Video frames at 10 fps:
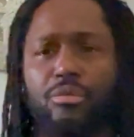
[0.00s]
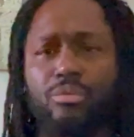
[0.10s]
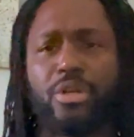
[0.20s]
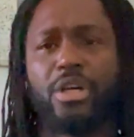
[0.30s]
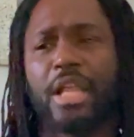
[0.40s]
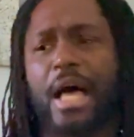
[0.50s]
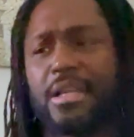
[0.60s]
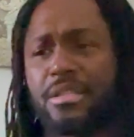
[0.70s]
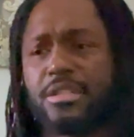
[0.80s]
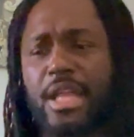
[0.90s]

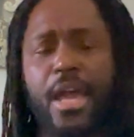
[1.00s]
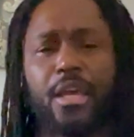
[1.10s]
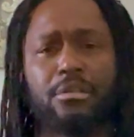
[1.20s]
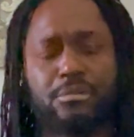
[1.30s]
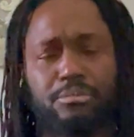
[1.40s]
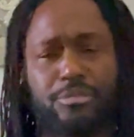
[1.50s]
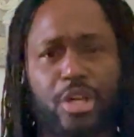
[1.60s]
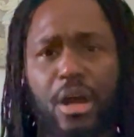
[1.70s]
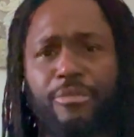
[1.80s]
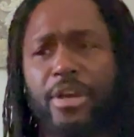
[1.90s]
realizes
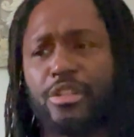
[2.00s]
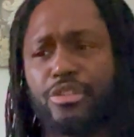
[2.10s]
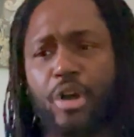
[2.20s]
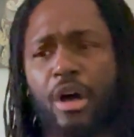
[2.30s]
Darth Vader